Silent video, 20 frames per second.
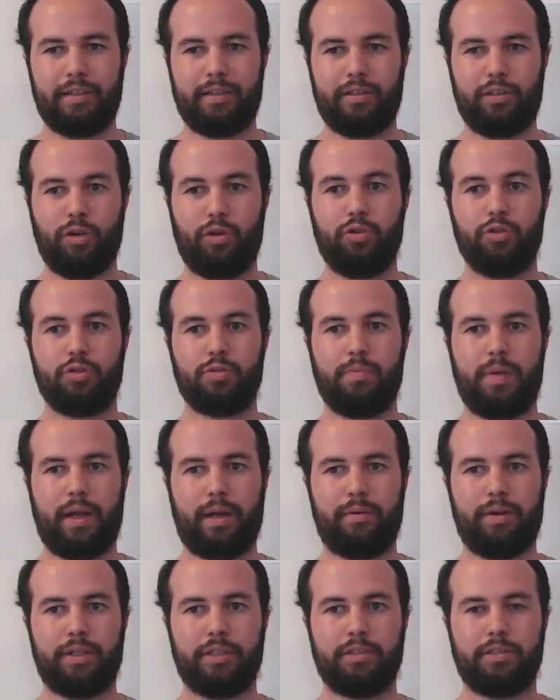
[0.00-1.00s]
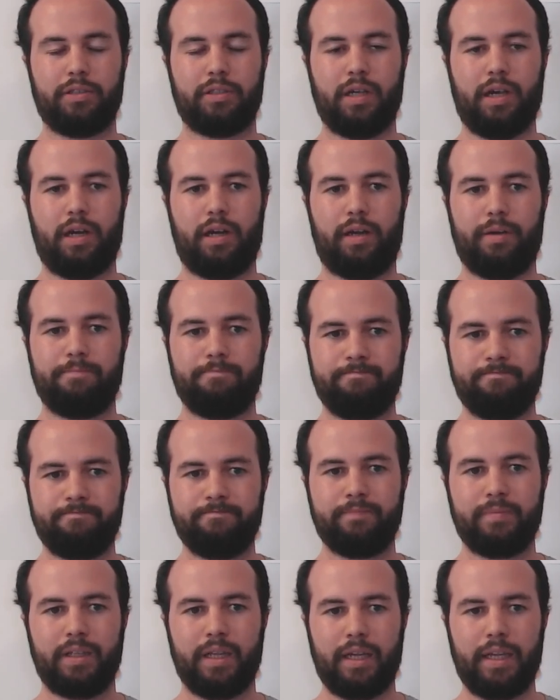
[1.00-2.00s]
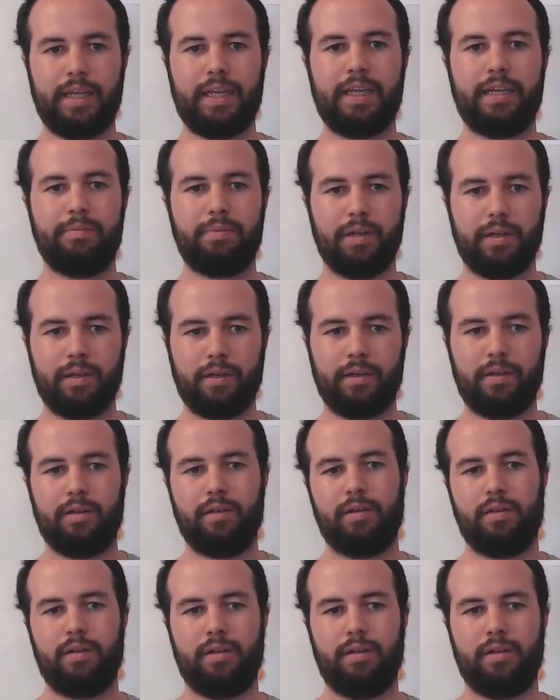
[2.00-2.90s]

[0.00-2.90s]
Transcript: those migrations are even